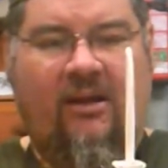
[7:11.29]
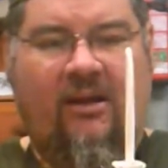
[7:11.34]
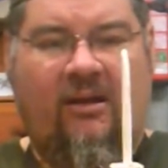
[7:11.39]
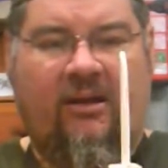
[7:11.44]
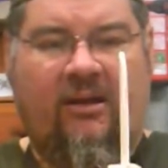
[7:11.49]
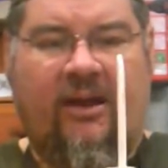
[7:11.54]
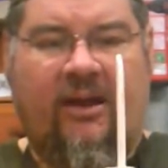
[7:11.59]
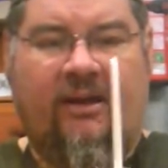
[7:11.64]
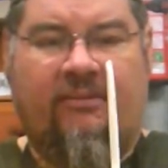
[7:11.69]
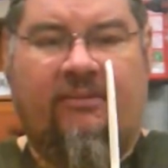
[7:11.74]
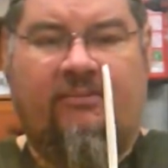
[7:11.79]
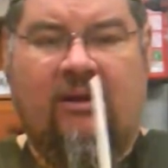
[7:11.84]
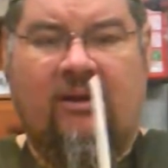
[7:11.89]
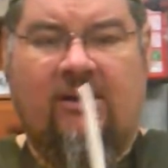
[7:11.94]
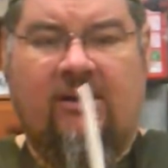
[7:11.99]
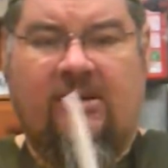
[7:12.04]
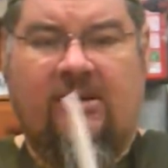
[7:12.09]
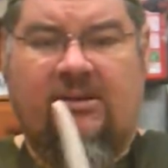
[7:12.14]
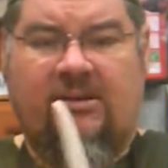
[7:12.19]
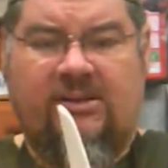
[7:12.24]
Okay,
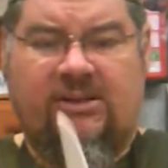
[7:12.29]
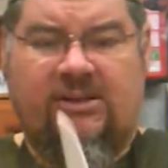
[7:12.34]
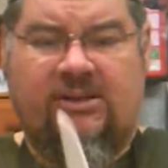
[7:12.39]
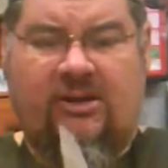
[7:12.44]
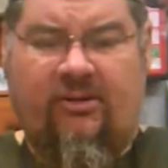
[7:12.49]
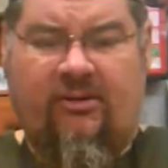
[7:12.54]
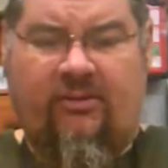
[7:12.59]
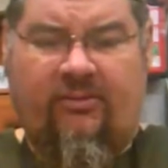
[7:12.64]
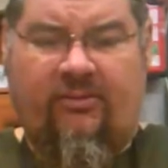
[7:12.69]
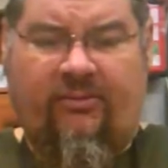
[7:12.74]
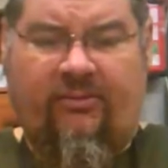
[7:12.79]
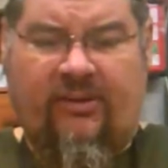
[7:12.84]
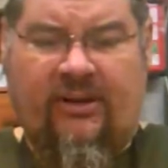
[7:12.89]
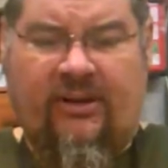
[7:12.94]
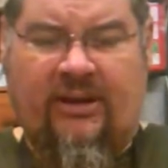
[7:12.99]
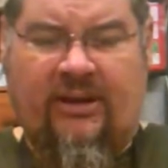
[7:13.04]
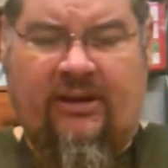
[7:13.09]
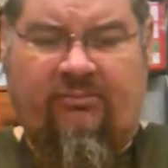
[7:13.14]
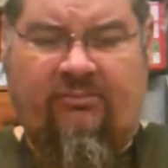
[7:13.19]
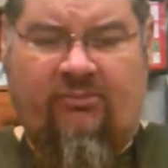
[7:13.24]
so
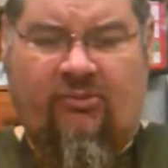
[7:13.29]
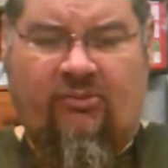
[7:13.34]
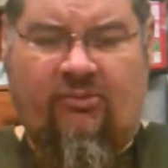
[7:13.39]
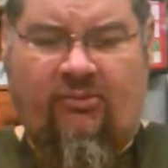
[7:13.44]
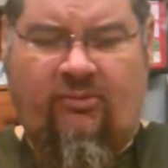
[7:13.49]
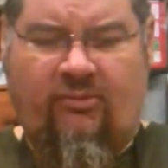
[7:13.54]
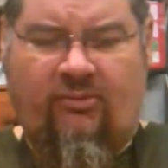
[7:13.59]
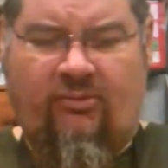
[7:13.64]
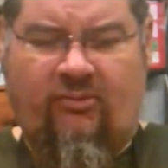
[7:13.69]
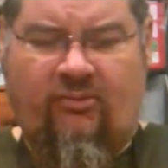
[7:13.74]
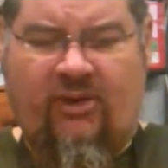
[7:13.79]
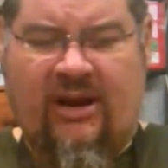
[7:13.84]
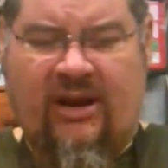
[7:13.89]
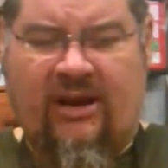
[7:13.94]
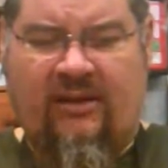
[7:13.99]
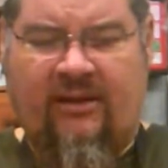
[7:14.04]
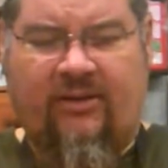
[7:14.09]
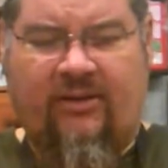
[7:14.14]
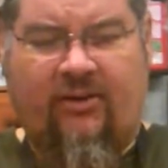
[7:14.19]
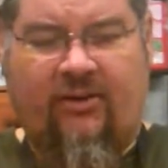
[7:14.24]
the
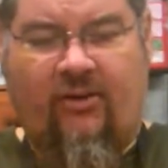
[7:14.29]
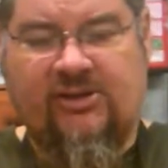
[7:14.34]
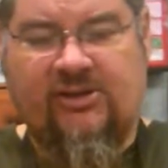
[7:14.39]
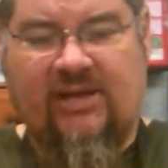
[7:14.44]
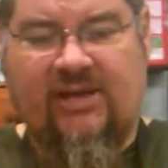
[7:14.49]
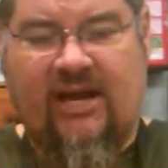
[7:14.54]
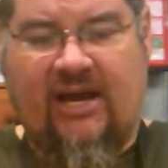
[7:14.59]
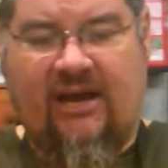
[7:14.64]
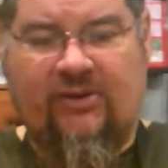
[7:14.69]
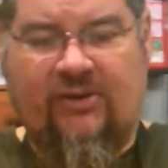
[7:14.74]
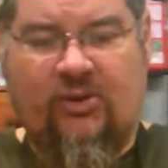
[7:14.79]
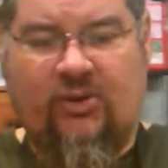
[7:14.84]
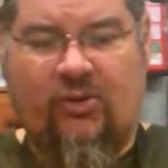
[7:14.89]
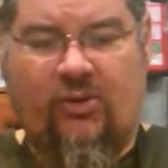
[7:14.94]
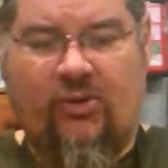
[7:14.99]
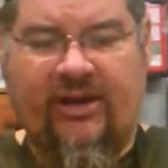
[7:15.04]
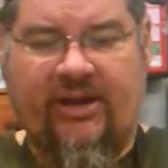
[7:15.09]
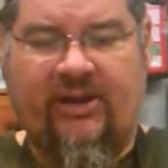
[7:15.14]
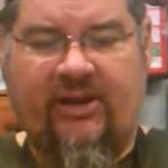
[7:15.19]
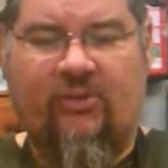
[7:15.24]
ring, the crossguard, the
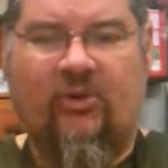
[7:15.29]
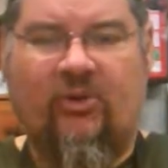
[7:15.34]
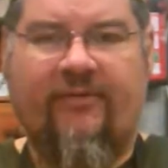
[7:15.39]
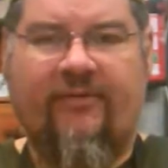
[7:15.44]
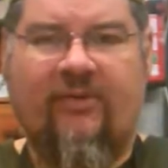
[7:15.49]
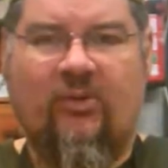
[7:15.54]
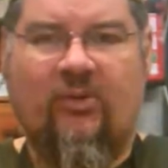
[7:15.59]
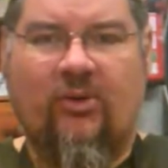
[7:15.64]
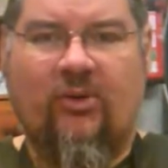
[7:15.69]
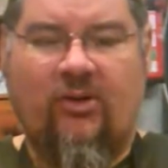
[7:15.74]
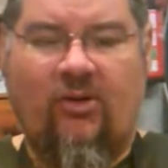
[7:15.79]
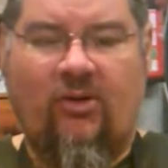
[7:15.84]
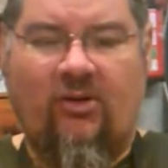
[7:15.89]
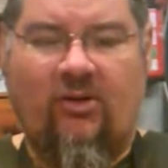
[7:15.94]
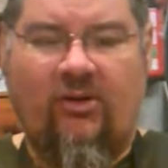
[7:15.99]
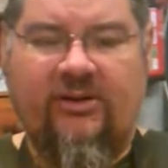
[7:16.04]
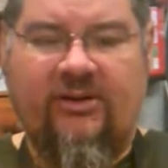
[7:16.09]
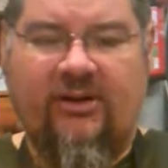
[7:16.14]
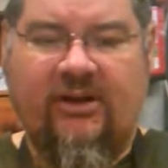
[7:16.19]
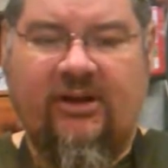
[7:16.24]
quillion, whatever you want to call it,